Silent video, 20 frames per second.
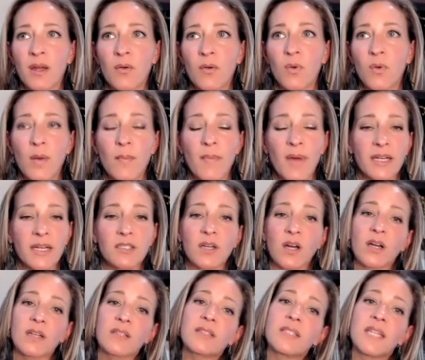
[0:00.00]
well, my
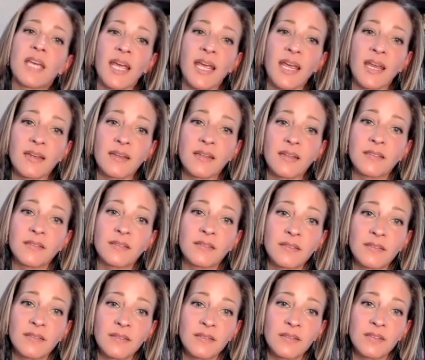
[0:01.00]
dog's 10,
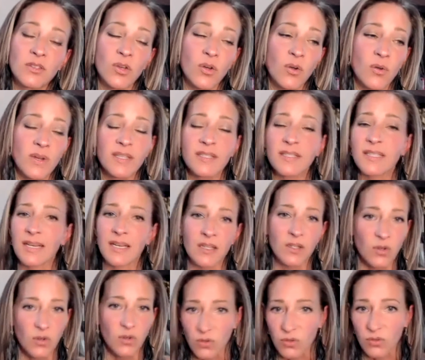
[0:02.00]
so he's getting
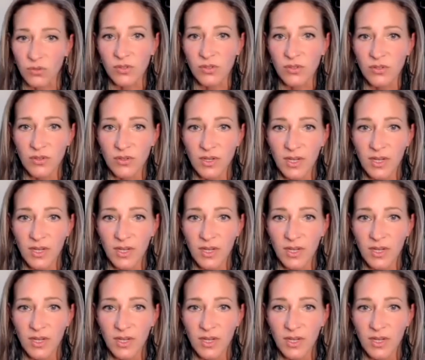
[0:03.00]
old.